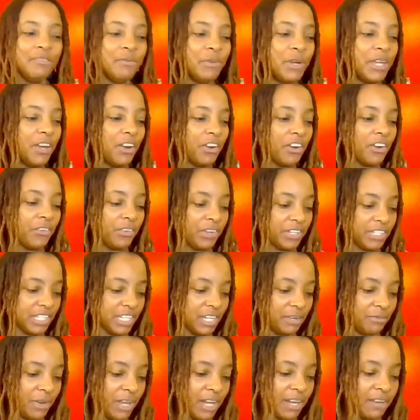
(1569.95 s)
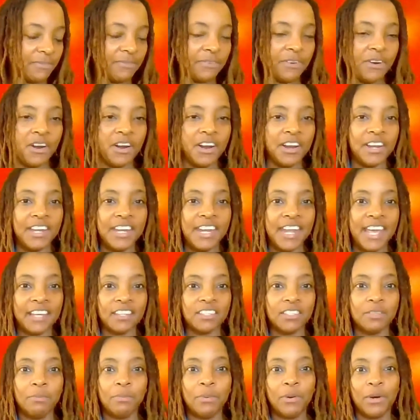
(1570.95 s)
We are going to get ready for our
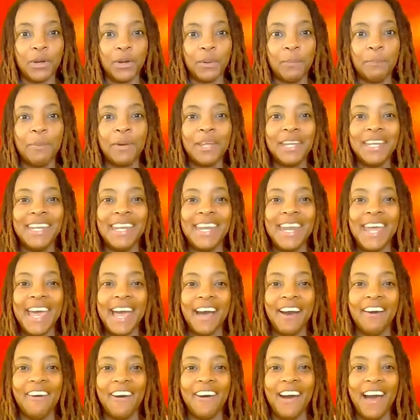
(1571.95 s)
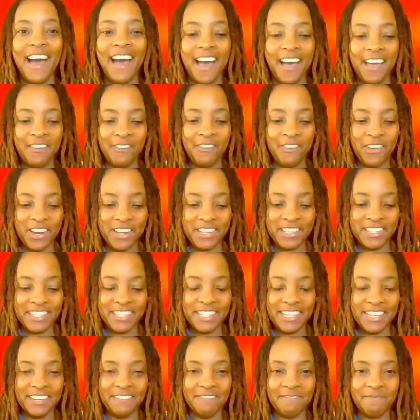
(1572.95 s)
next book, but now I want to
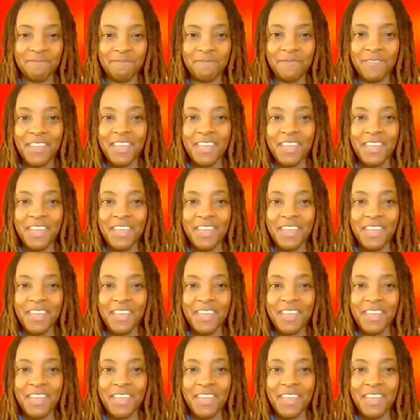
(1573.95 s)
see